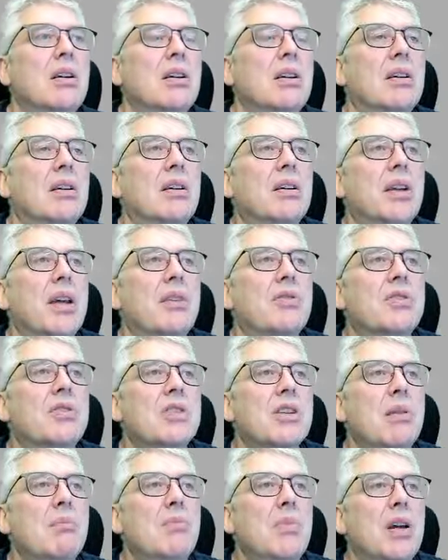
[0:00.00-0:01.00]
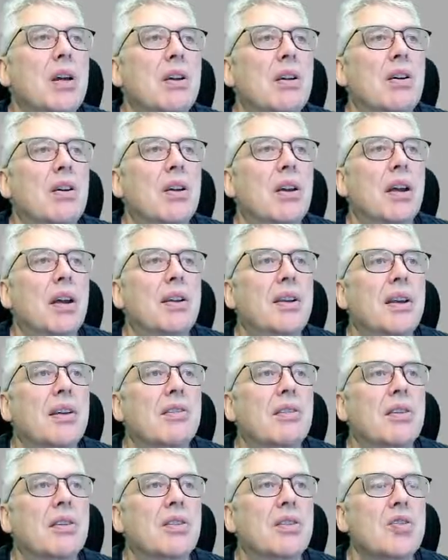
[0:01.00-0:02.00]
fcSim, and here
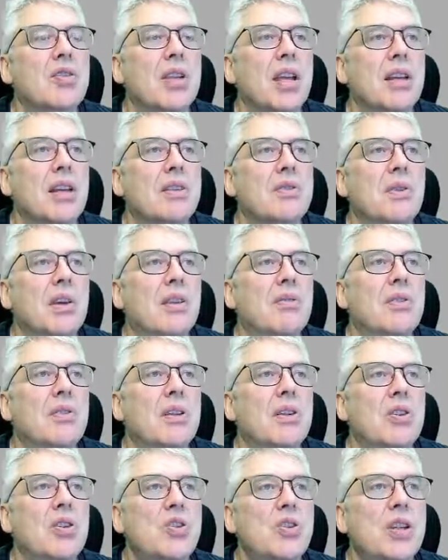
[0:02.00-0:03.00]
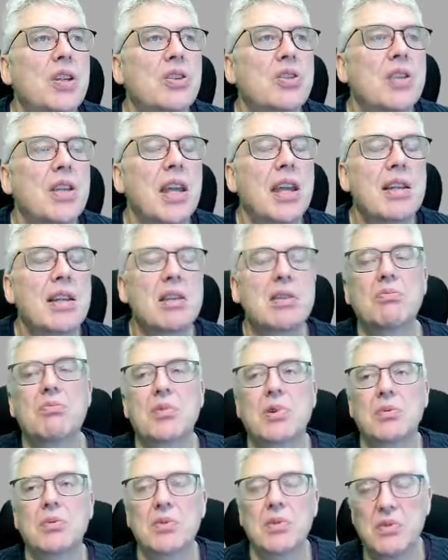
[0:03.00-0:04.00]
are the states. We have an initial state,
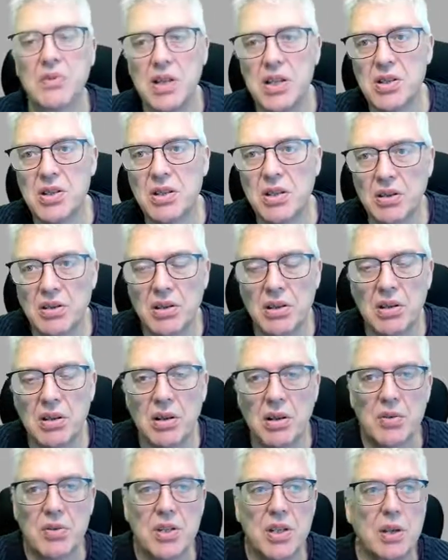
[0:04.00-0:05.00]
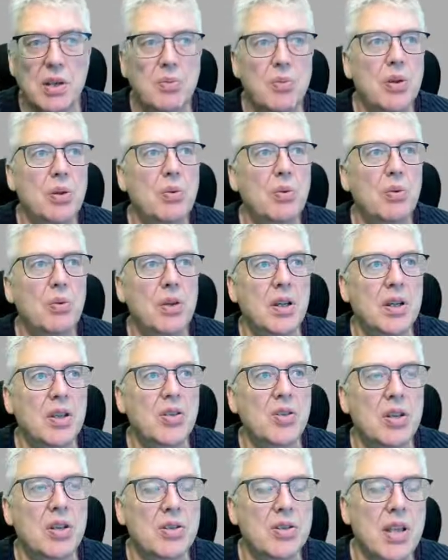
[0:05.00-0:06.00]
and we restart our CPU,
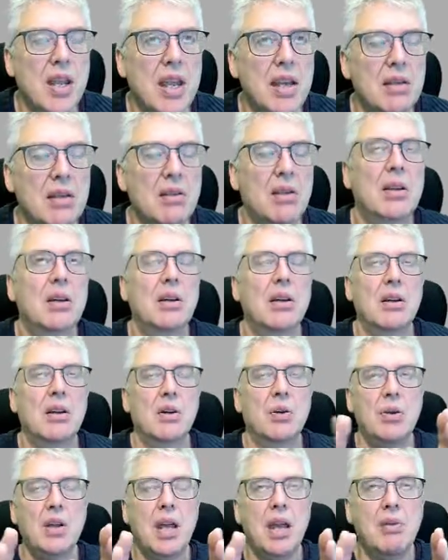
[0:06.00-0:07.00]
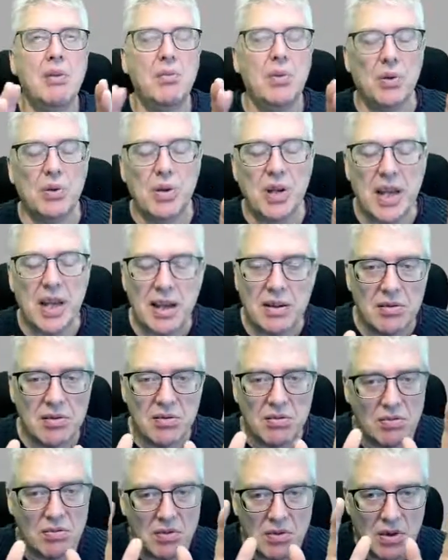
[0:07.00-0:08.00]
initial state. Okay, we look at
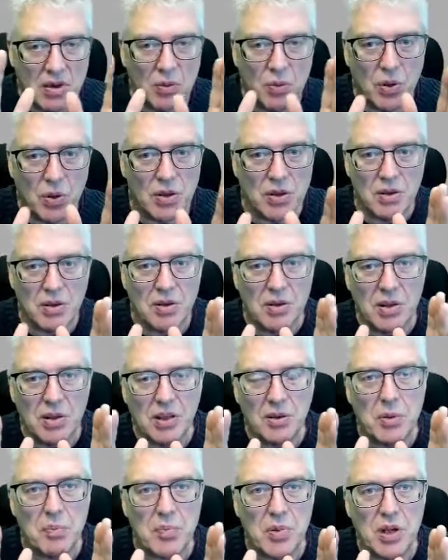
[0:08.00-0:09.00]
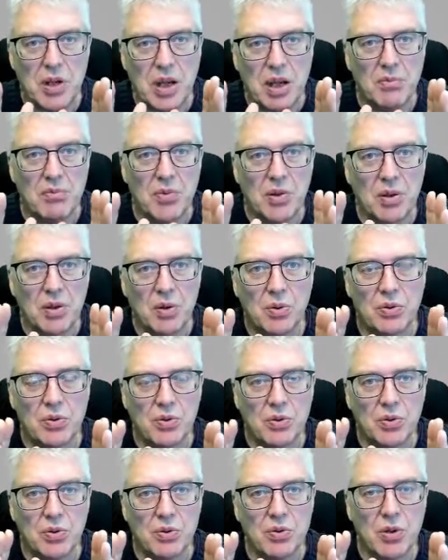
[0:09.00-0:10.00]
the equipment I'm going to
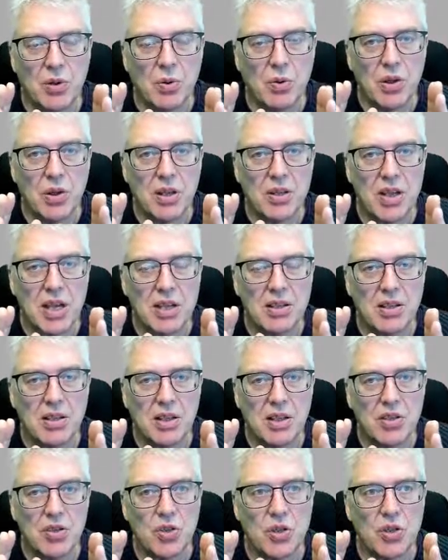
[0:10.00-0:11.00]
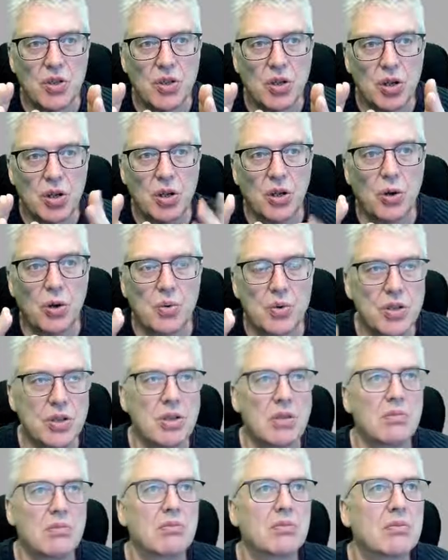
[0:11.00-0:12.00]
control. It says it's closed.
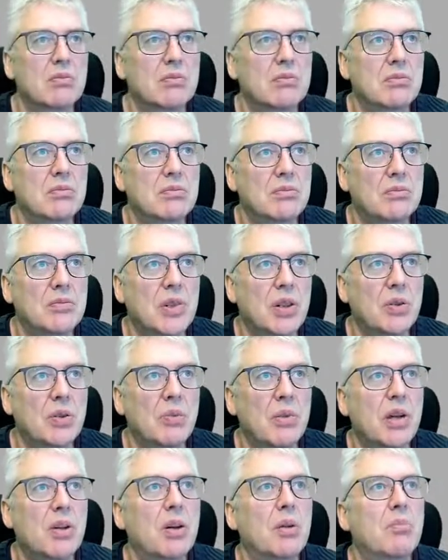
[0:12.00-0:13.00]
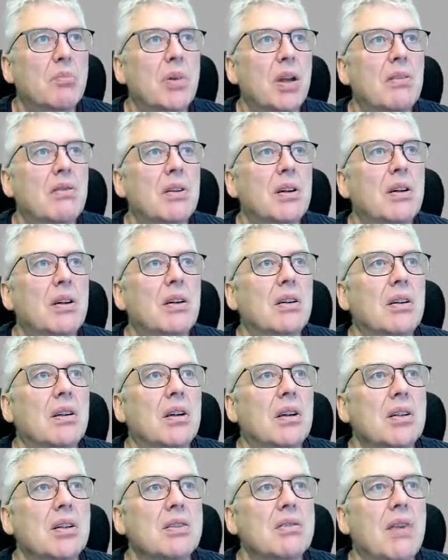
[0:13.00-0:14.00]
I'll go back up here.
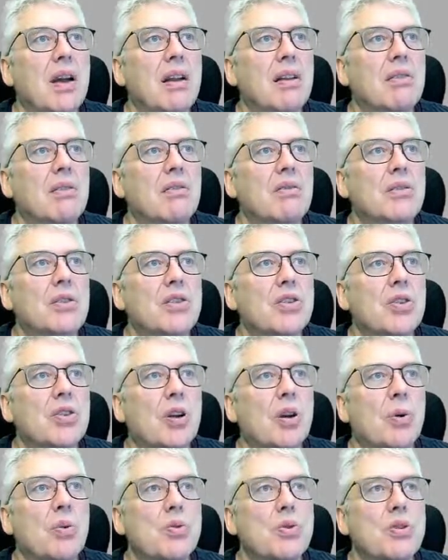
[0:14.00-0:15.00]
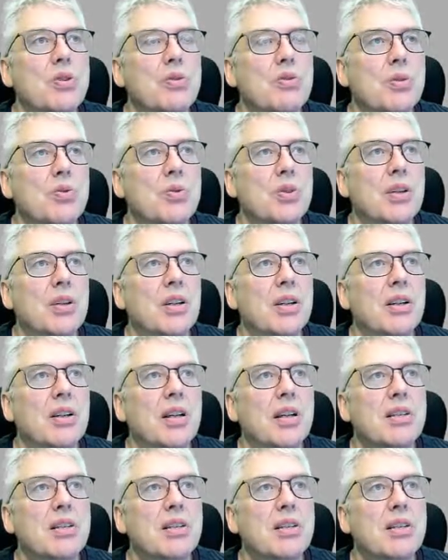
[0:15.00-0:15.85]
This valve is closed. Usually it is